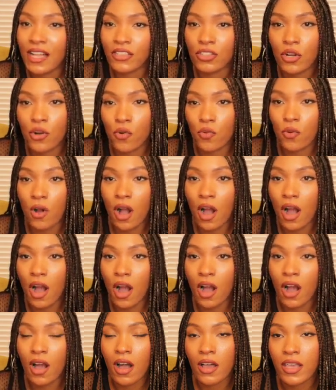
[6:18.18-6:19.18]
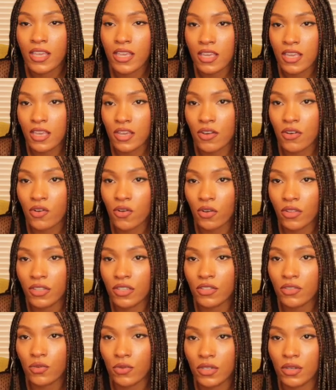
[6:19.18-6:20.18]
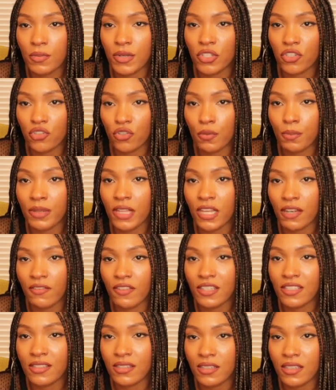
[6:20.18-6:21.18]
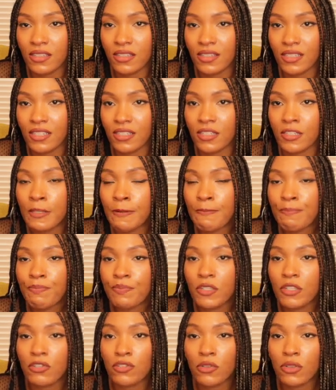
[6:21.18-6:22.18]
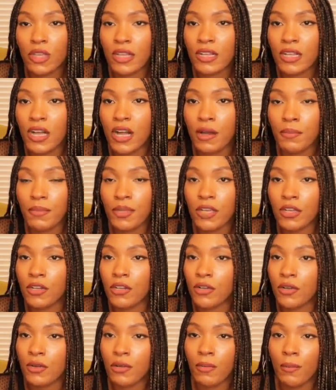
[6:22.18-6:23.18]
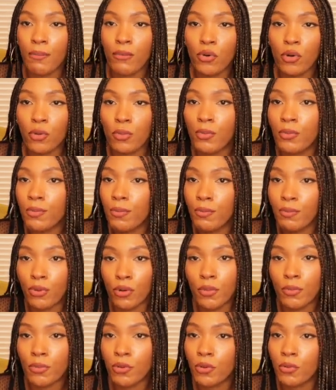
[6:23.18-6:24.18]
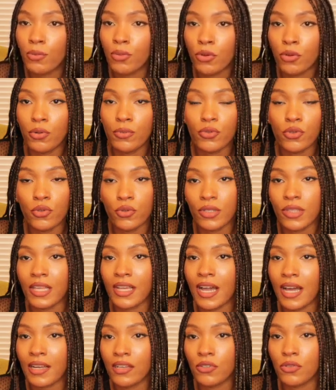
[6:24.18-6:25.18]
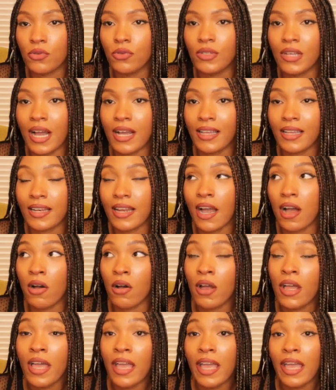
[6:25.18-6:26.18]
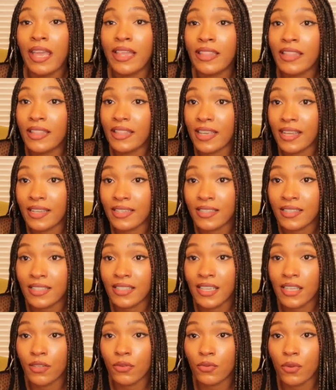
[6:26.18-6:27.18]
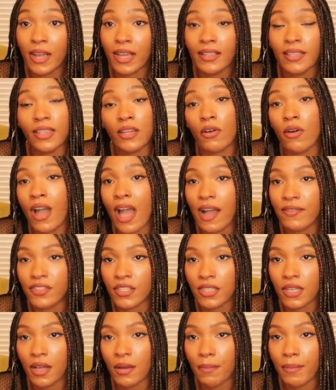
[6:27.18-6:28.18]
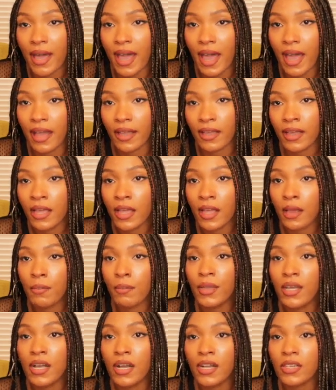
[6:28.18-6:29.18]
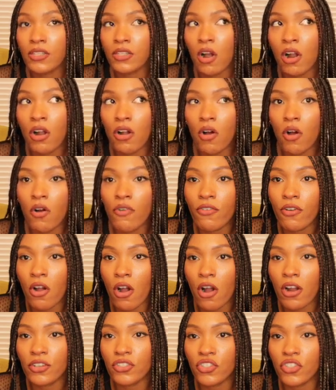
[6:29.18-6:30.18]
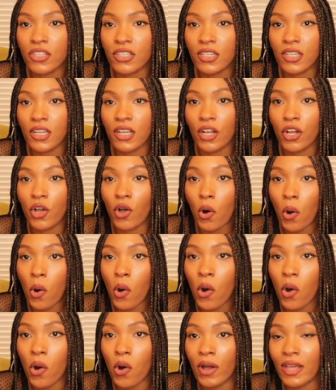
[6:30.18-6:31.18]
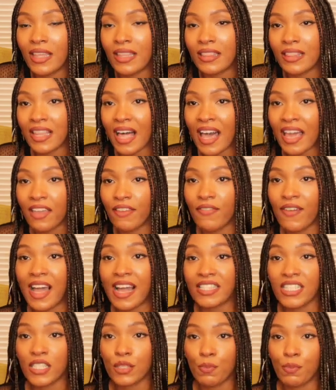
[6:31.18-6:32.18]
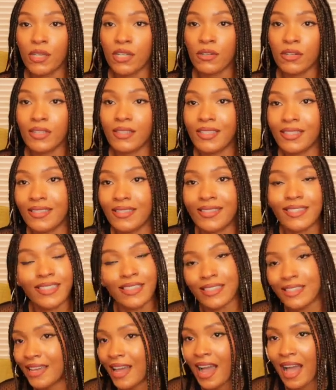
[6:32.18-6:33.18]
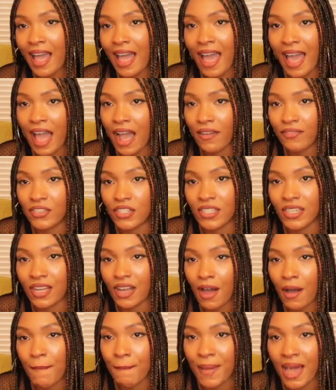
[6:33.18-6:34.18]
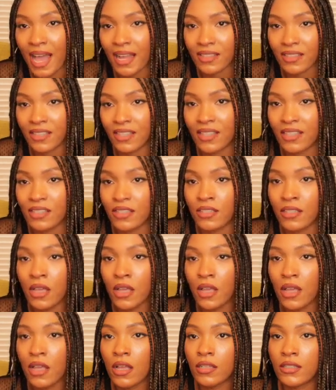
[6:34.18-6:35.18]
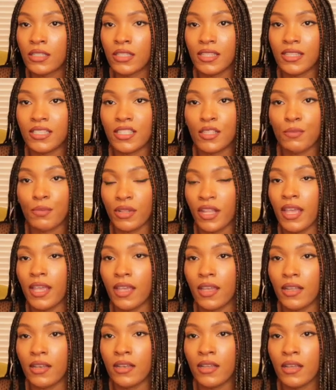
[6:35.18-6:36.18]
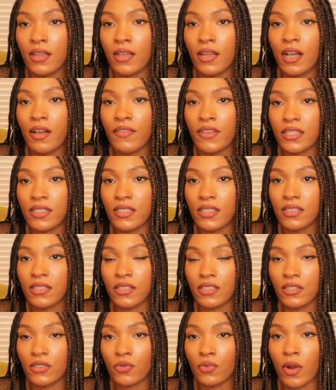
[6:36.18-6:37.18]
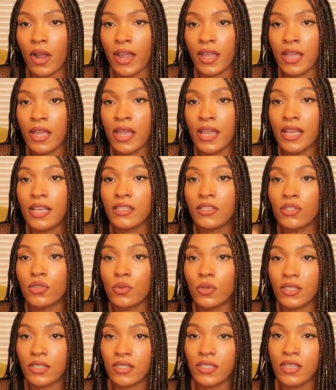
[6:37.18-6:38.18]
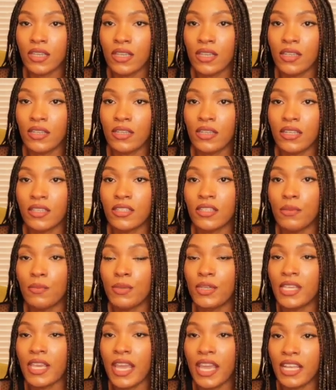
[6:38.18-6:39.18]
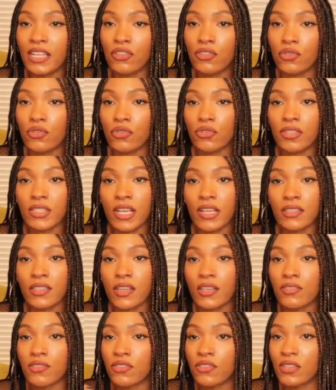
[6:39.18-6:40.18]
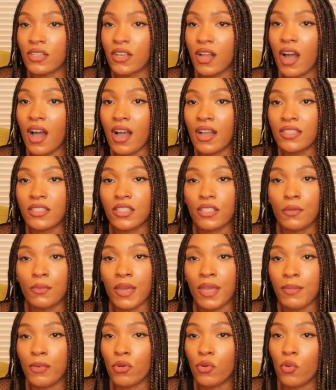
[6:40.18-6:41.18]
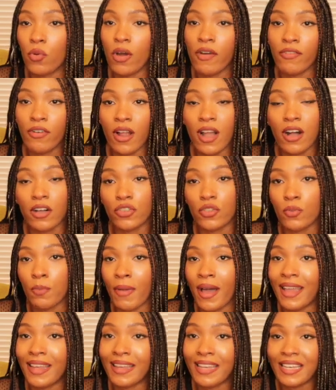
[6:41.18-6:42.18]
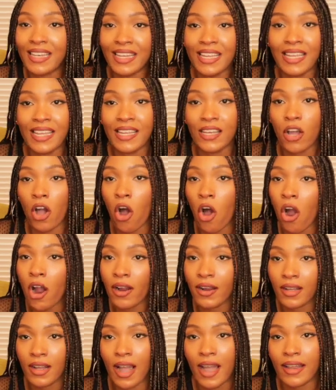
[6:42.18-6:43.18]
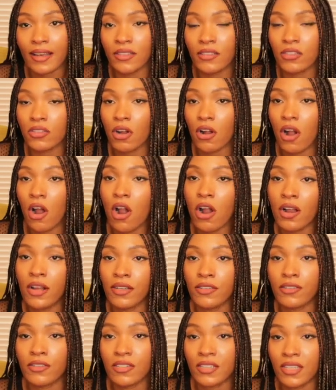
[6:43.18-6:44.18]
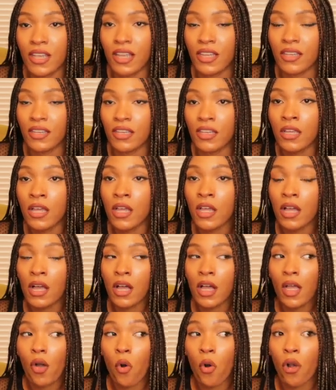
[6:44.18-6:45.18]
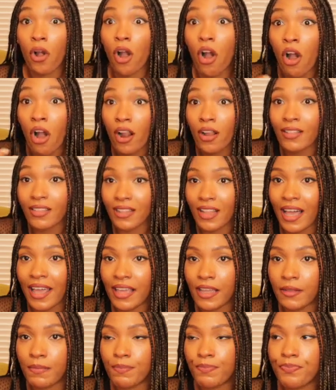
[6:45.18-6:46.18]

hurrah here on this three-dimensional plane of existence. So they come here, boom, boom, boom, boom, do what they got to do, knock it out, and then they ascend, right? They don't have to come back, because our overarching goal in life as spirits is to not have to come back to this plane of existence, right? Is to ascend, is to be angels, ancestors, and guides to maybe whoever else might need our guidance or our understanding or our light